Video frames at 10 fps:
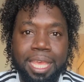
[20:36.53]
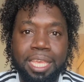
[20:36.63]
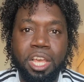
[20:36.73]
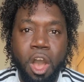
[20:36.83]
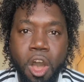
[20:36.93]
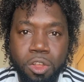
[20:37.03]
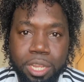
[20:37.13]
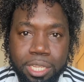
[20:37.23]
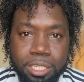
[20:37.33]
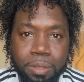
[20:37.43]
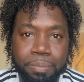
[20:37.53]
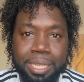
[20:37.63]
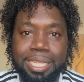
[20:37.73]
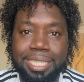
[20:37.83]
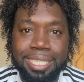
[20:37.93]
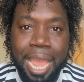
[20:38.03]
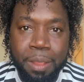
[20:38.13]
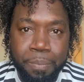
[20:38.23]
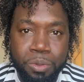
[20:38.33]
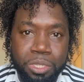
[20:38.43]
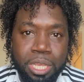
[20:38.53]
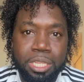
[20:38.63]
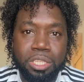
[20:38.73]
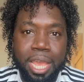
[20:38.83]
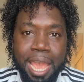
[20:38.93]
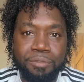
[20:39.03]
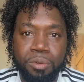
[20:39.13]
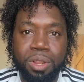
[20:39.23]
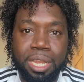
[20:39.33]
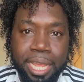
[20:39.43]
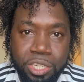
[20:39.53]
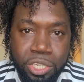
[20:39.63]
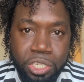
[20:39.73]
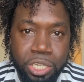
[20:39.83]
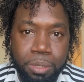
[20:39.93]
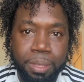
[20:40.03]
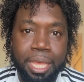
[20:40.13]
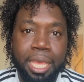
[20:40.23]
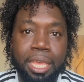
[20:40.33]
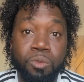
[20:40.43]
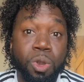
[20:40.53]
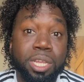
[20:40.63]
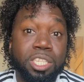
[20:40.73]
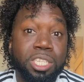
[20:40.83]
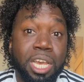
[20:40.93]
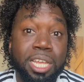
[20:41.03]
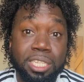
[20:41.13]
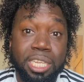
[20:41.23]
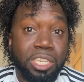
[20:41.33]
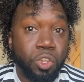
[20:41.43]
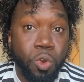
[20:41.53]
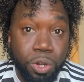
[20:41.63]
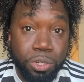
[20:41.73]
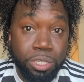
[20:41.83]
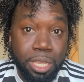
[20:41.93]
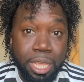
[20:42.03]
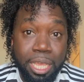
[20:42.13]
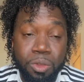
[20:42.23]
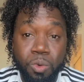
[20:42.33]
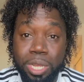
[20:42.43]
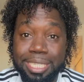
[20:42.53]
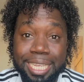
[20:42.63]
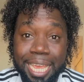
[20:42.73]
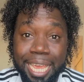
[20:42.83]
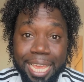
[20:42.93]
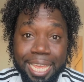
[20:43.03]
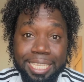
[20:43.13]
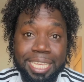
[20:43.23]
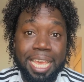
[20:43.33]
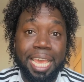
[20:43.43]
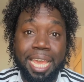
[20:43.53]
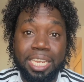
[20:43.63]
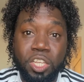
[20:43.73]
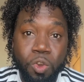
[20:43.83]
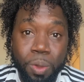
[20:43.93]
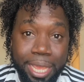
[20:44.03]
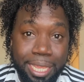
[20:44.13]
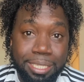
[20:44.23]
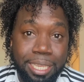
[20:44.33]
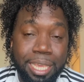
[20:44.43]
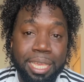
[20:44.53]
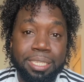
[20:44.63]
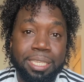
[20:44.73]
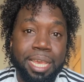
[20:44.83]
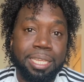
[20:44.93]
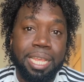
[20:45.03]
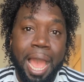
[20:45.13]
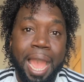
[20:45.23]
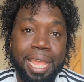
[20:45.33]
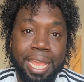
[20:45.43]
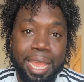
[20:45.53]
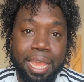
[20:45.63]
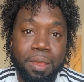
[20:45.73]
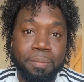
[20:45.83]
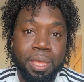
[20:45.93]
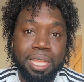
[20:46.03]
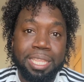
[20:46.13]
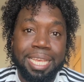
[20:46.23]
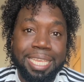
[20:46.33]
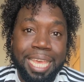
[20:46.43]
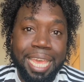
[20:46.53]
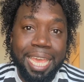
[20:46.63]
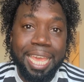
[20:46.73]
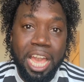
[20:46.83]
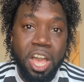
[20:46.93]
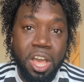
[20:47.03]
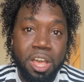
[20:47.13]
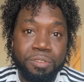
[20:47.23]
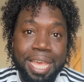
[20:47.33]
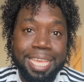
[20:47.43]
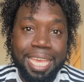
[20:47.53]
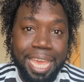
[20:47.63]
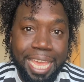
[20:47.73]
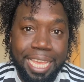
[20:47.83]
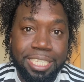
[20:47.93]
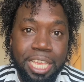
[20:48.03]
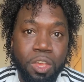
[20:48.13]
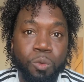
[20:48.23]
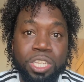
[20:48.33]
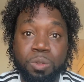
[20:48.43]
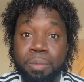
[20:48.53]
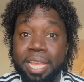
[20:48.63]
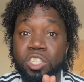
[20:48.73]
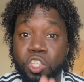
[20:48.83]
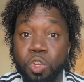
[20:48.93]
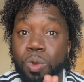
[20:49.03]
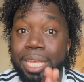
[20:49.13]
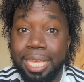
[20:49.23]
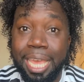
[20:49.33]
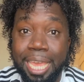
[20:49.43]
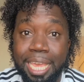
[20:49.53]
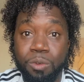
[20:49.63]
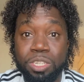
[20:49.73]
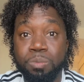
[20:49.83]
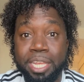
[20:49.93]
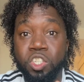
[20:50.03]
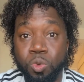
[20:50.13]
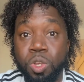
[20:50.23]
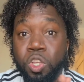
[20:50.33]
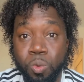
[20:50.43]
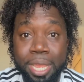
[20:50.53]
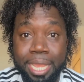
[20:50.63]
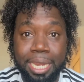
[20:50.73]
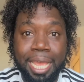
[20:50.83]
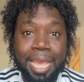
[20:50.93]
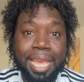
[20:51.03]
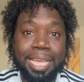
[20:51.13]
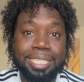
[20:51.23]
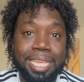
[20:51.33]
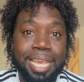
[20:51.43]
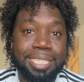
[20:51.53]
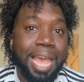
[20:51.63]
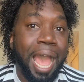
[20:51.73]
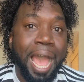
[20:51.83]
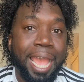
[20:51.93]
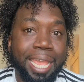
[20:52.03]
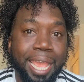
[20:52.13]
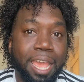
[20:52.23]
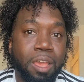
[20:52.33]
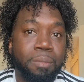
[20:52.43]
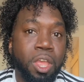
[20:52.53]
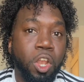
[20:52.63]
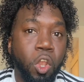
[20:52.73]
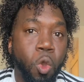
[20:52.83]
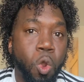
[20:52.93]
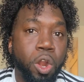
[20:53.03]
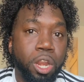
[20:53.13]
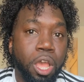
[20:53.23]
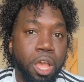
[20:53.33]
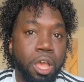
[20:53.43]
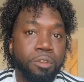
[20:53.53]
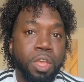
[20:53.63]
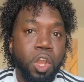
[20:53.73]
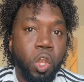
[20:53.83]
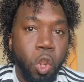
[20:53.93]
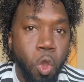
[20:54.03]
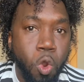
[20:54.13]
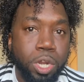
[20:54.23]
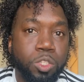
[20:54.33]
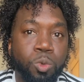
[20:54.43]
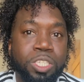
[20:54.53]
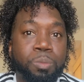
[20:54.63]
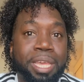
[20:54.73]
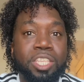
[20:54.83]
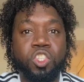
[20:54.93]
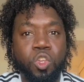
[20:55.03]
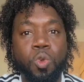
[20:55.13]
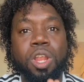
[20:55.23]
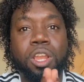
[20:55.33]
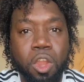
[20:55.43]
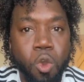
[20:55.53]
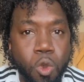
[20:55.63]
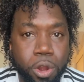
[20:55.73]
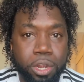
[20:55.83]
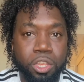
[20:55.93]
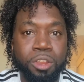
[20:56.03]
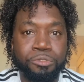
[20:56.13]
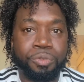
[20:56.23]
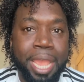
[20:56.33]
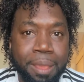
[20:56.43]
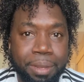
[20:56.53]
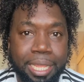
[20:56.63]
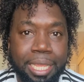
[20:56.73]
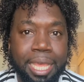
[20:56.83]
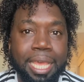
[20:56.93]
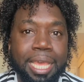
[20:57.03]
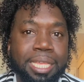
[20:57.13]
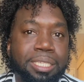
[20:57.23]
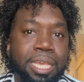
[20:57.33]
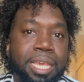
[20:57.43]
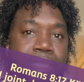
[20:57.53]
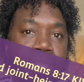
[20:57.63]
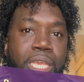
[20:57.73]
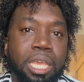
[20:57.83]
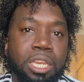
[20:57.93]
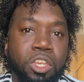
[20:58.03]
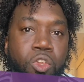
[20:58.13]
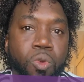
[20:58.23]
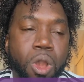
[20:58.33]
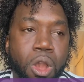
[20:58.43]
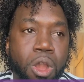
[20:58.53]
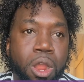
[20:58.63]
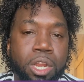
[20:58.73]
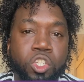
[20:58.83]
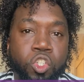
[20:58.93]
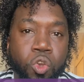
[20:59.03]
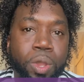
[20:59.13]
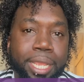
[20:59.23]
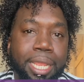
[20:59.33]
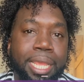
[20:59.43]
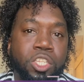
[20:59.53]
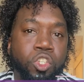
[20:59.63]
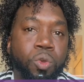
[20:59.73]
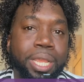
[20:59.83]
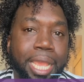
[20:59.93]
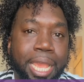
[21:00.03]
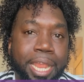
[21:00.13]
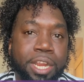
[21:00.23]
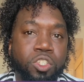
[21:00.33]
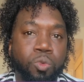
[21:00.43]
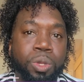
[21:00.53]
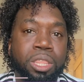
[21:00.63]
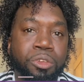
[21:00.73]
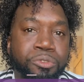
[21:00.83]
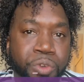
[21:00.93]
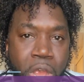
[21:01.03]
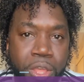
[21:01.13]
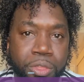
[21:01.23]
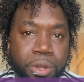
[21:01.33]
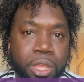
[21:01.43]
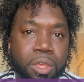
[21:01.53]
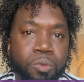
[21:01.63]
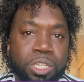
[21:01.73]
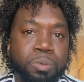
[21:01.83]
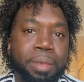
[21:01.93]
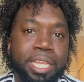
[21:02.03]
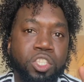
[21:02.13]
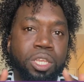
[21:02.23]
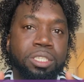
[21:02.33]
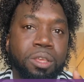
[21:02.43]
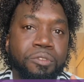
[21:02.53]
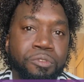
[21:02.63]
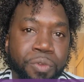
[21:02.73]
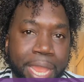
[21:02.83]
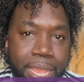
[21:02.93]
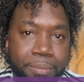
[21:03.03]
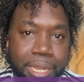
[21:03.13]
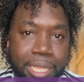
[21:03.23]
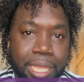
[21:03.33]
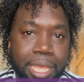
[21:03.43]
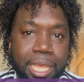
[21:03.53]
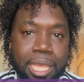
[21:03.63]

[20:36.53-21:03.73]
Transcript: He called us to be disciples, to have a relationship. He wants sons and daughters. He wants kings and queens. He says, I am the king of kings, which makes you a king, which makes you a queen. He says, I am Lord of lords, which means you're Lord, your family. He says, and you are joint and joint heirs with the Father, which makes us family.